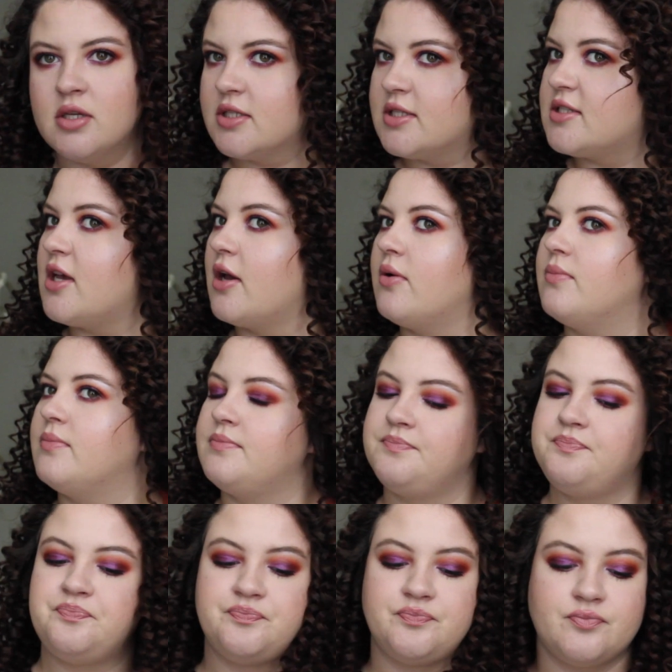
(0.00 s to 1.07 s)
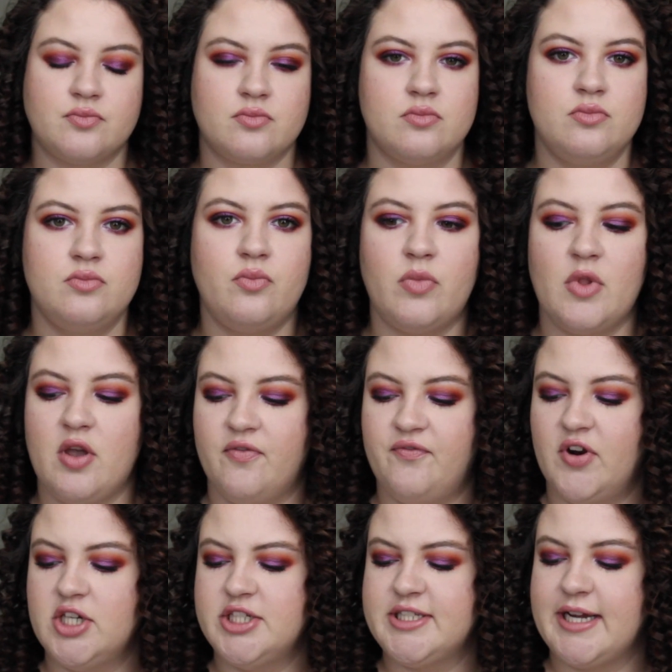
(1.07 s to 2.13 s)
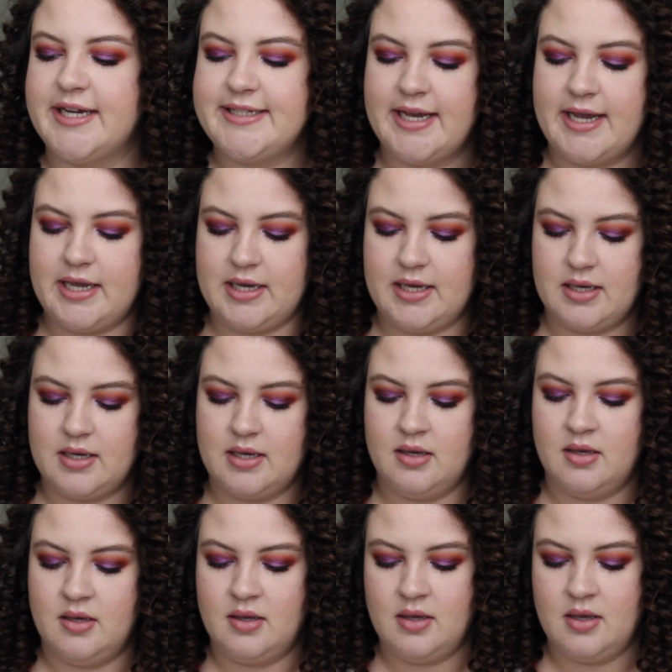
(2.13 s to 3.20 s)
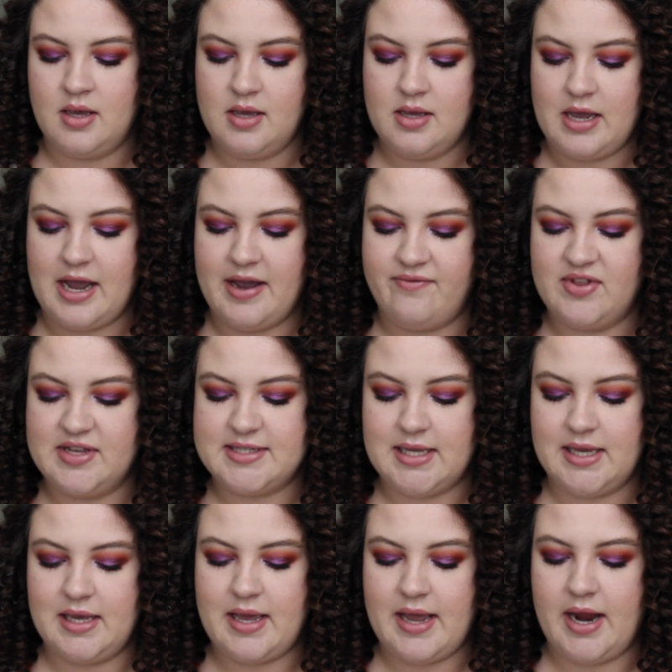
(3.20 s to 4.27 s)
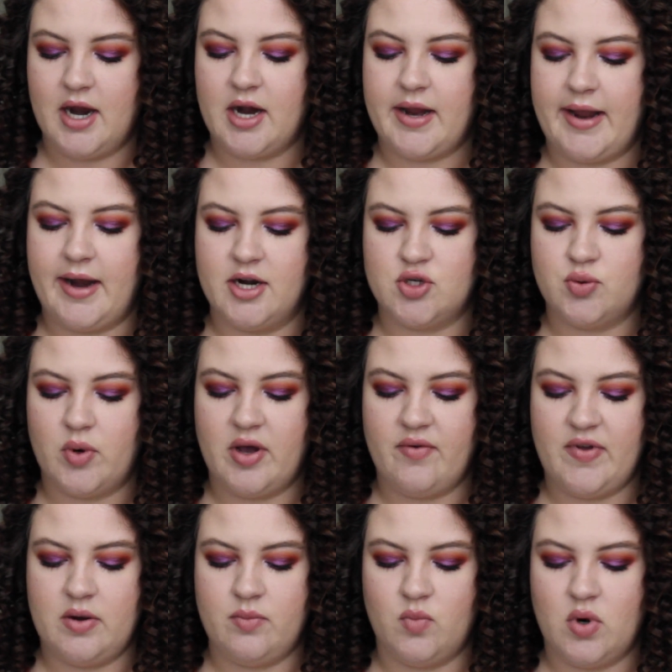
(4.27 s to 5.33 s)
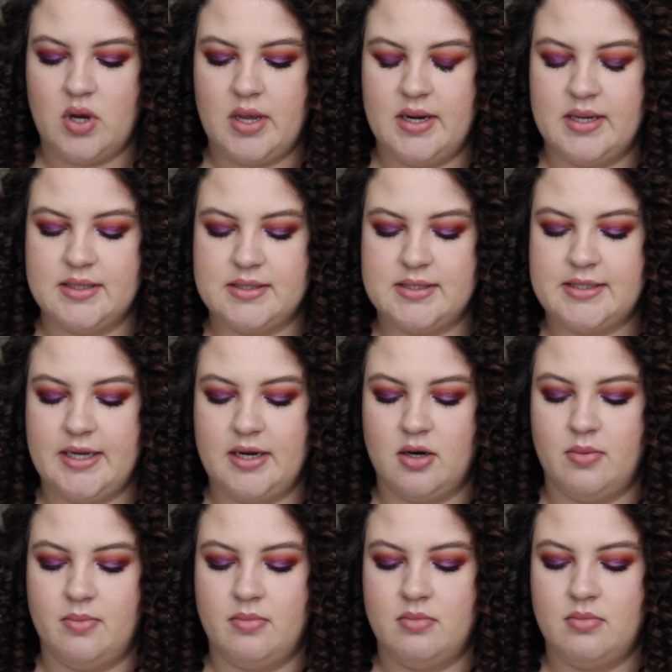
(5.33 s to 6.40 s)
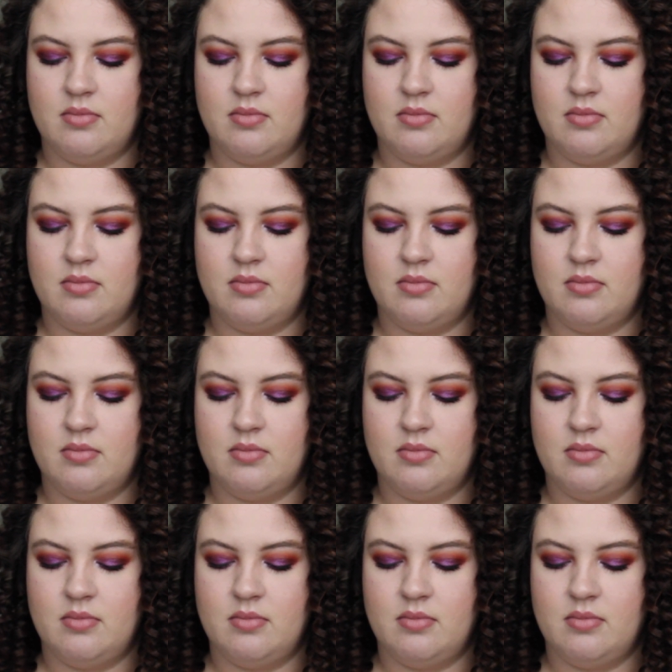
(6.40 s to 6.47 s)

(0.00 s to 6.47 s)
So first I have this It Hair Care 12-in-1 serum.